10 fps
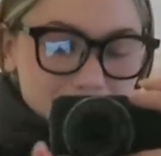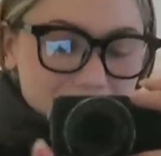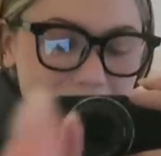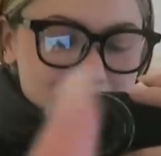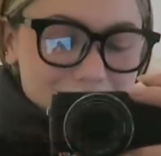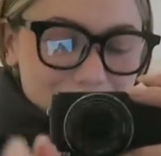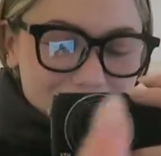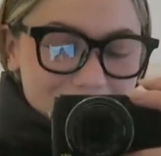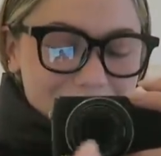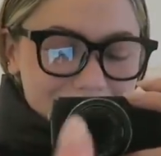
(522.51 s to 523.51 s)
Okay,
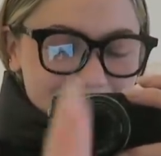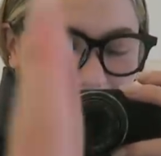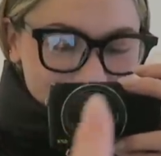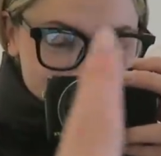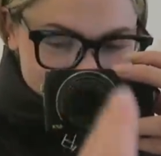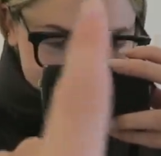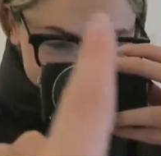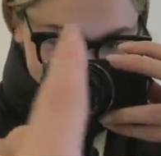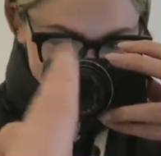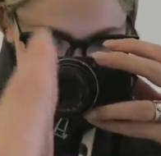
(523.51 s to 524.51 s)
don't look at that,
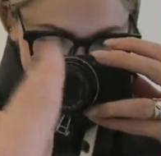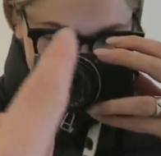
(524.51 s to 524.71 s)
don't look at